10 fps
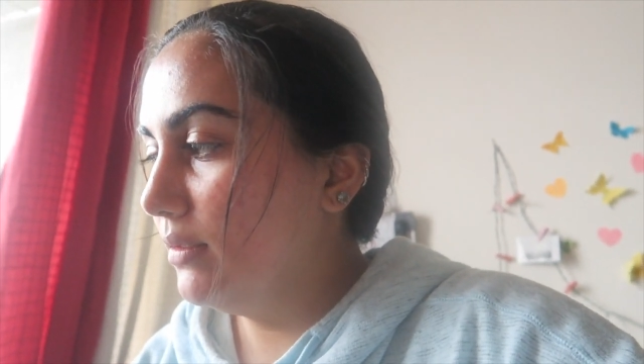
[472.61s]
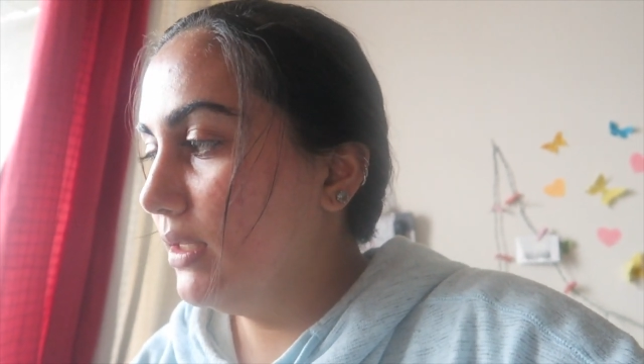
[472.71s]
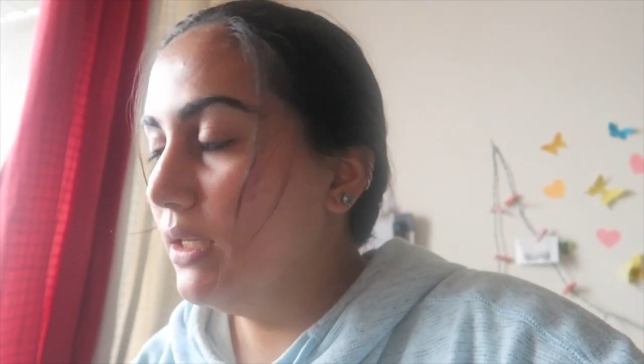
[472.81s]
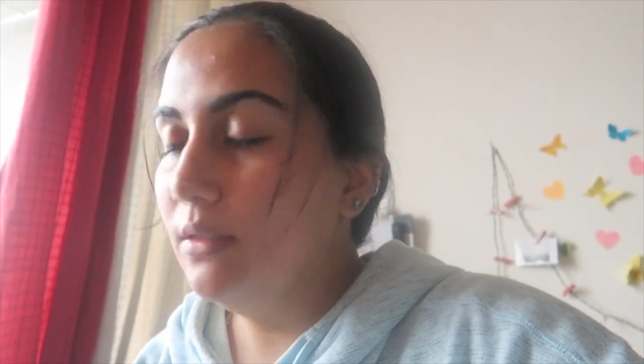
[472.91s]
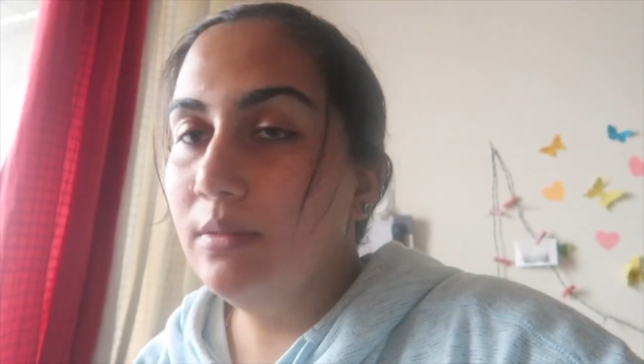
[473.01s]

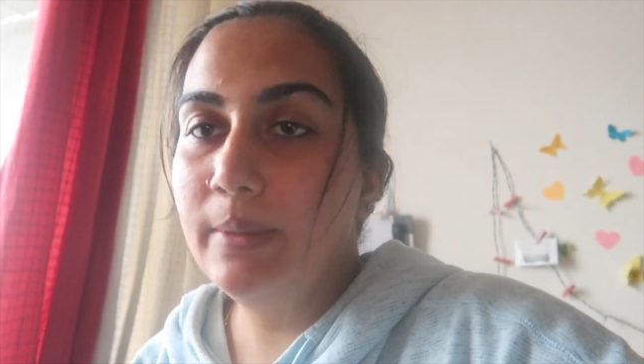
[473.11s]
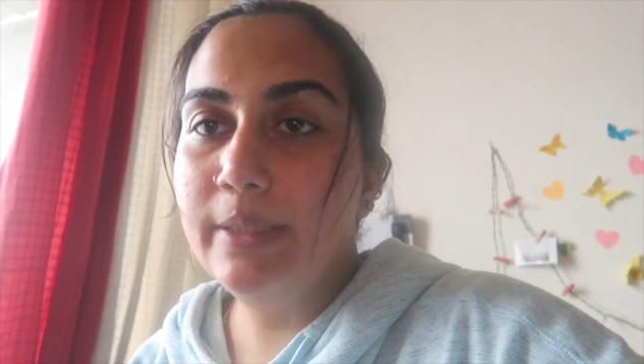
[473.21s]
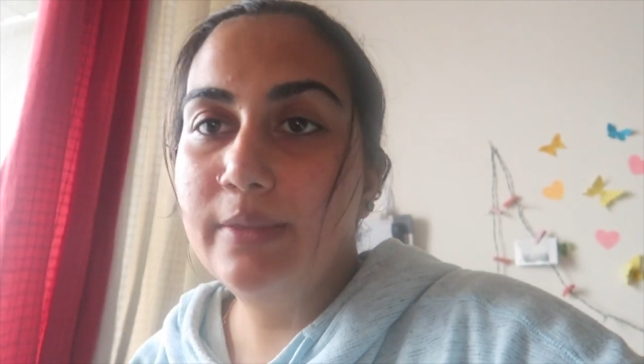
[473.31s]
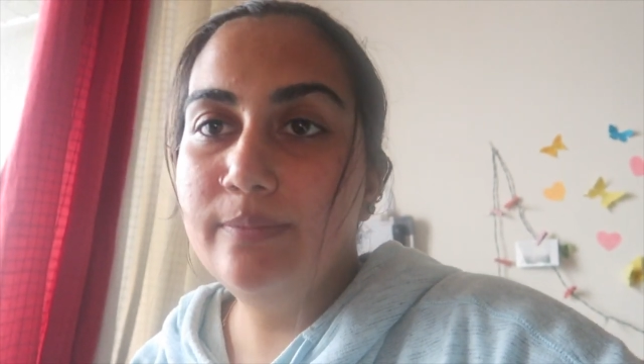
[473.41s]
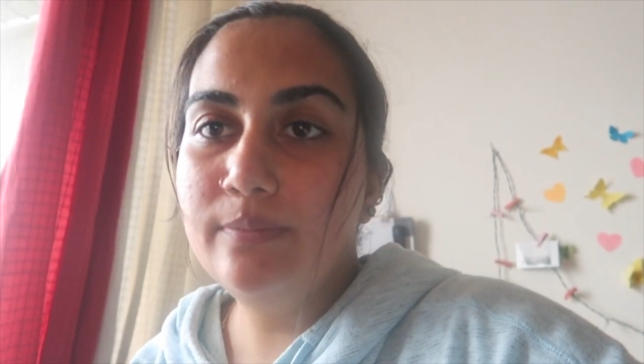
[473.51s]
eat a
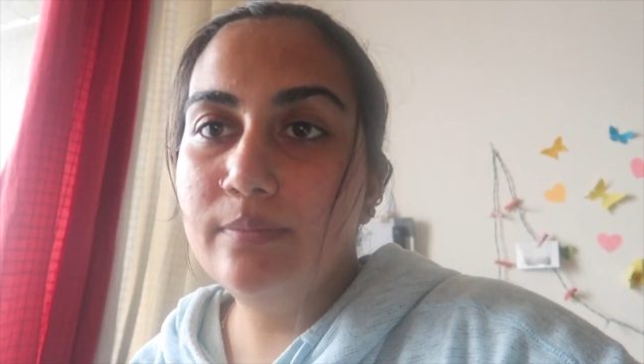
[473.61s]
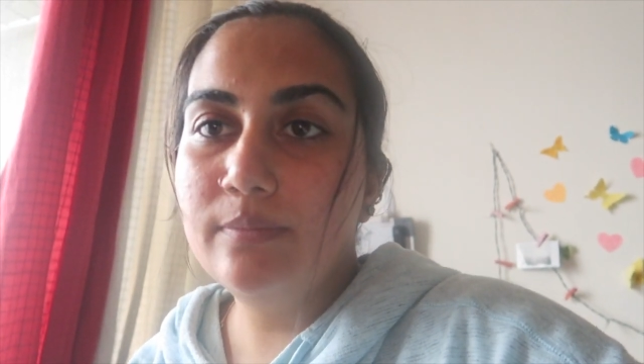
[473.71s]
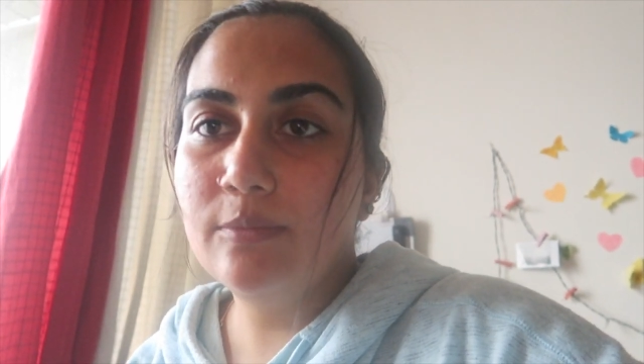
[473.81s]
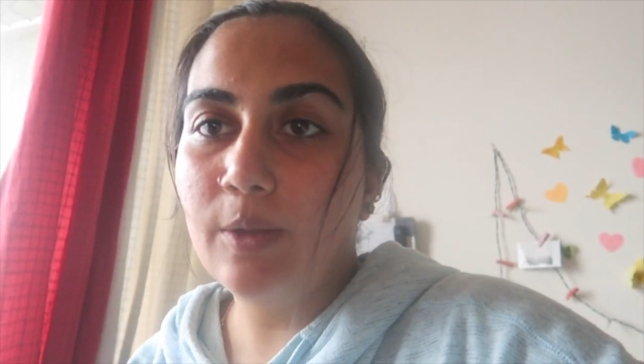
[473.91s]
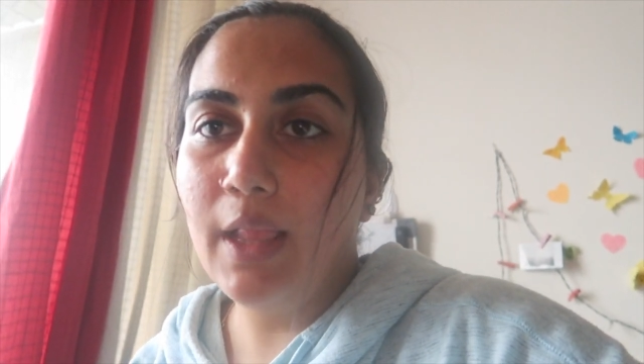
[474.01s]
bit,
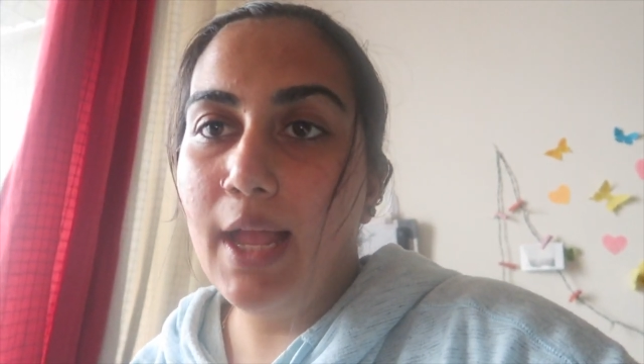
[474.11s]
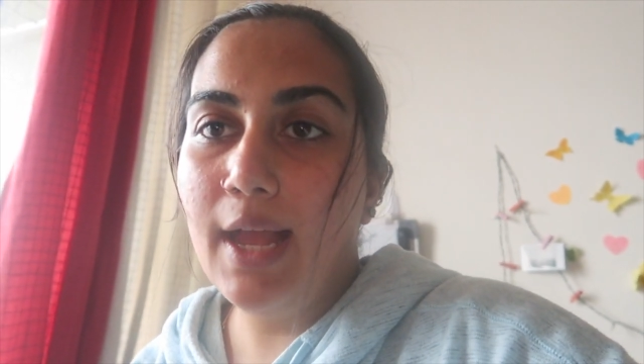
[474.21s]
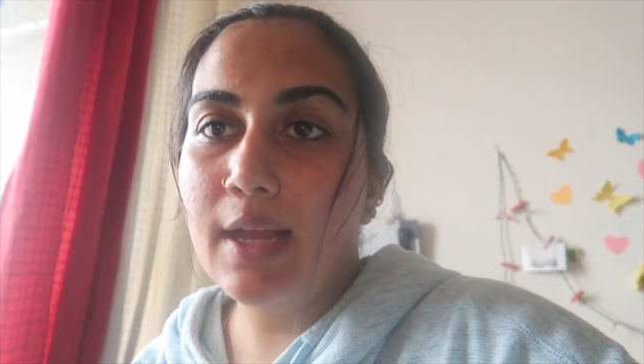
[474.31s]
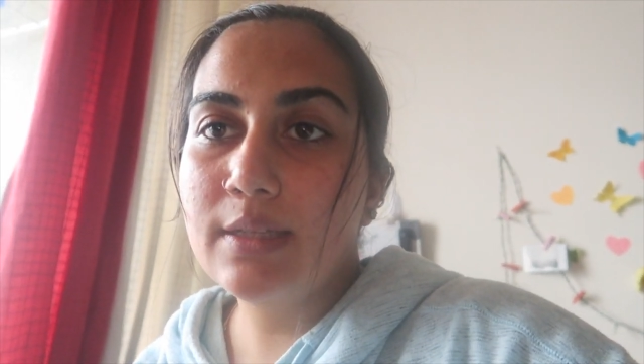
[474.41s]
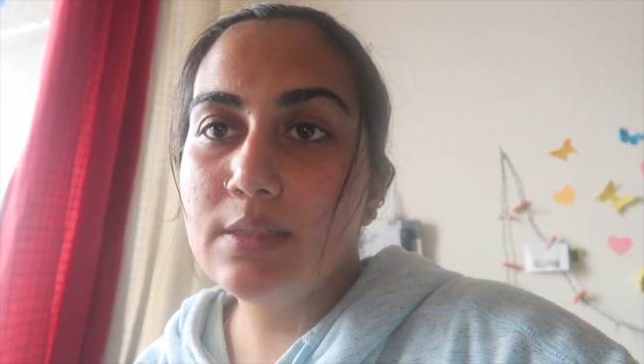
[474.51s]

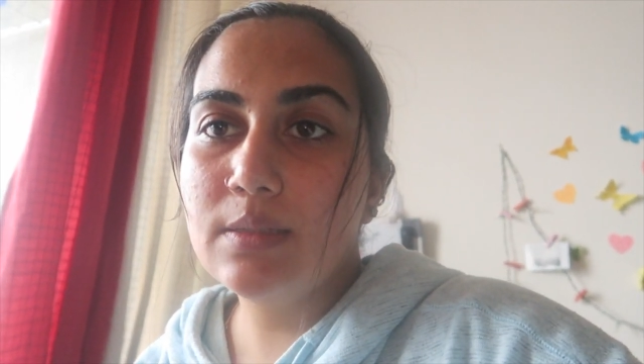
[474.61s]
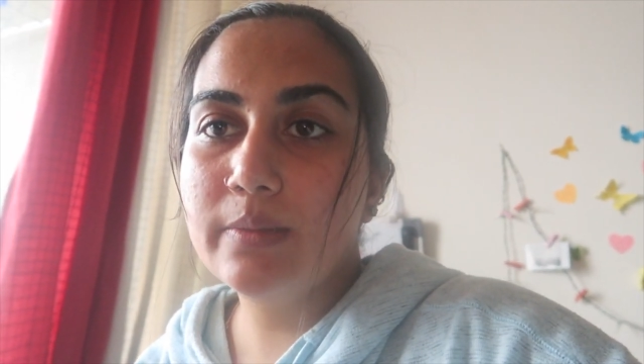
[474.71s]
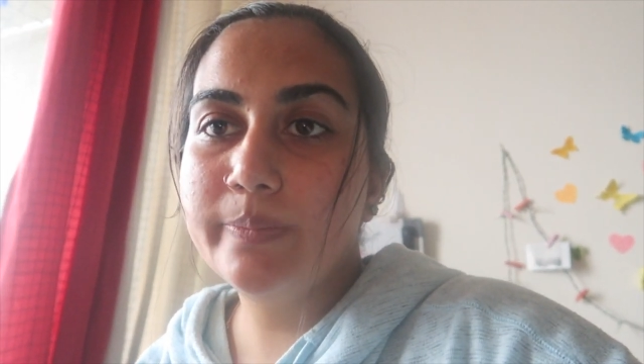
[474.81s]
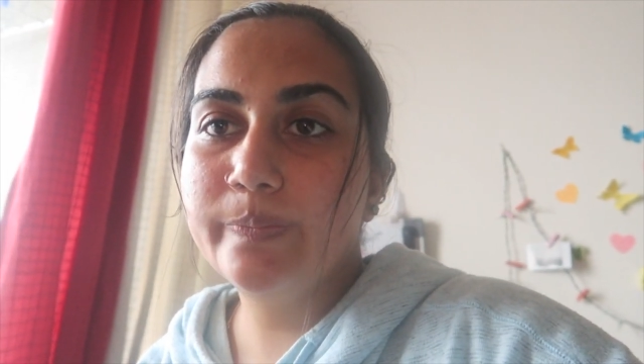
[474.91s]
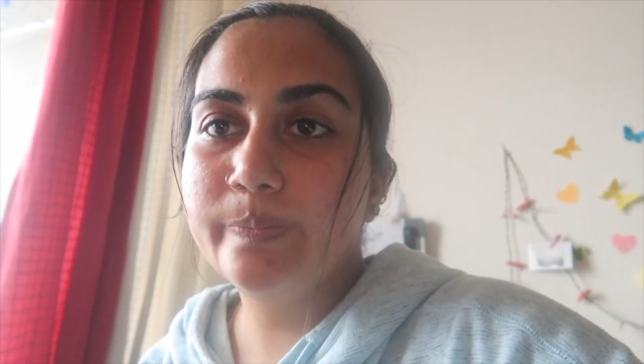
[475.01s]
relax.